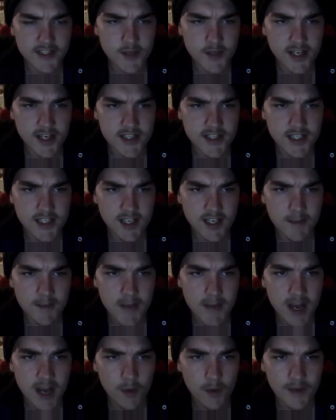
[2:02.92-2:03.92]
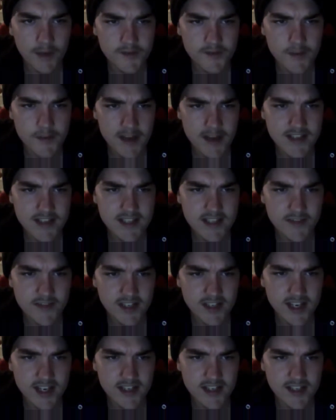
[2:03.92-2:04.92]
tarantula male lives for about 7
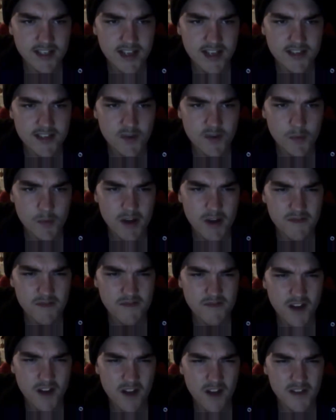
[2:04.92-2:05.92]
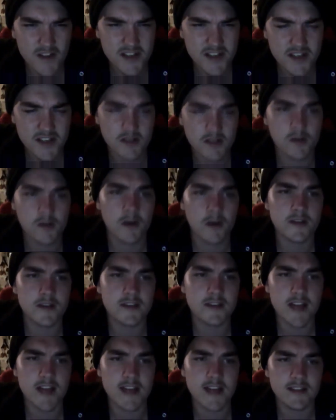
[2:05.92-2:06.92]
years and gets to about 5 inches
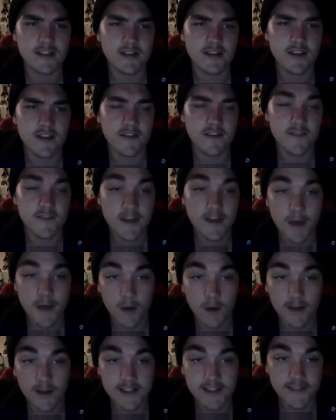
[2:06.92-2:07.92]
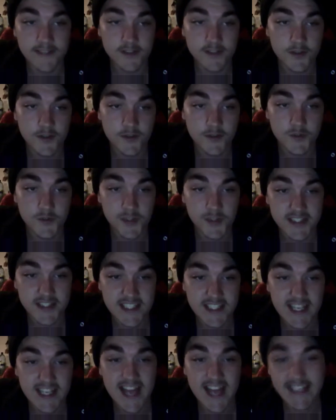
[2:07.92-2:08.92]
across, and the female can live to
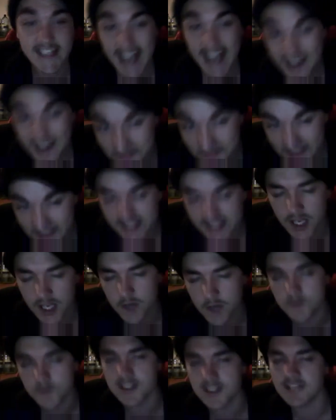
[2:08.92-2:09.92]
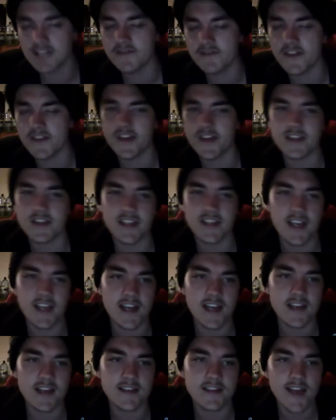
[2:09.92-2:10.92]
20 and have been known to live for 30
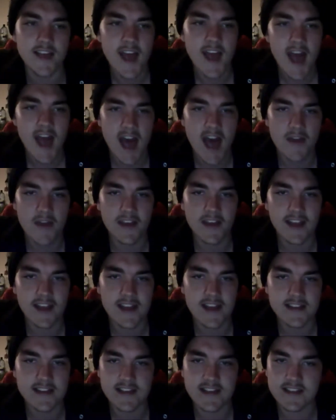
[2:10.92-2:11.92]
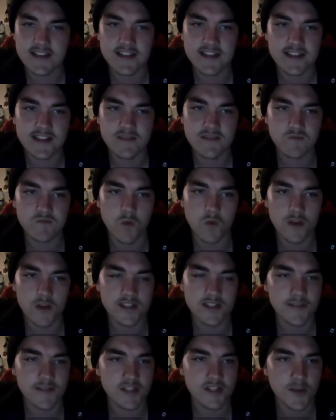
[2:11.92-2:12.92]
years, and they get to
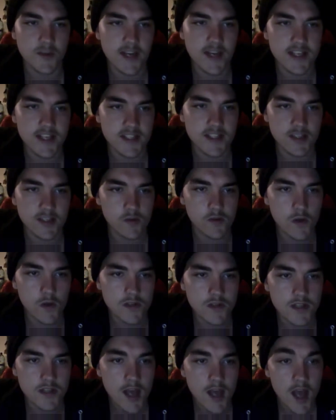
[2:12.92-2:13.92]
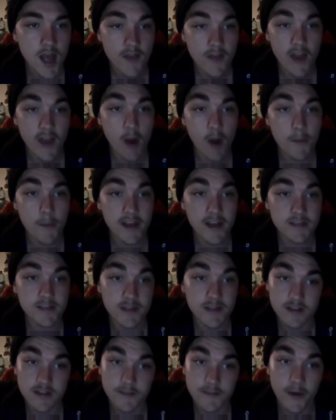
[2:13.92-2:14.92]
7 to 8 inches across. They are a bigger
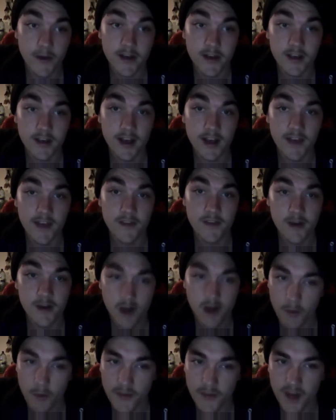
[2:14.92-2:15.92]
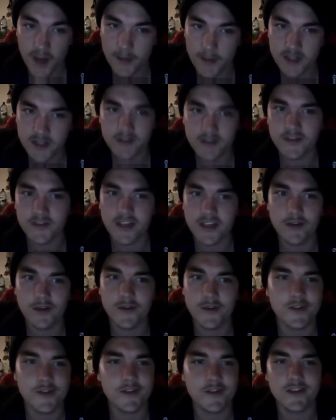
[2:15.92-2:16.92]
species spider, and there are one that I'll be doing a video
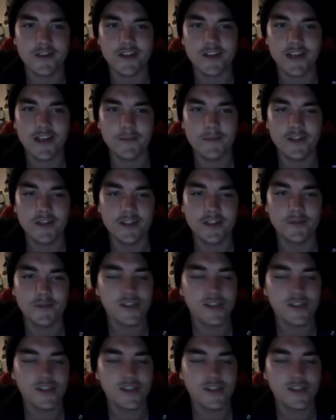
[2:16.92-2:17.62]
on as soon as I get my new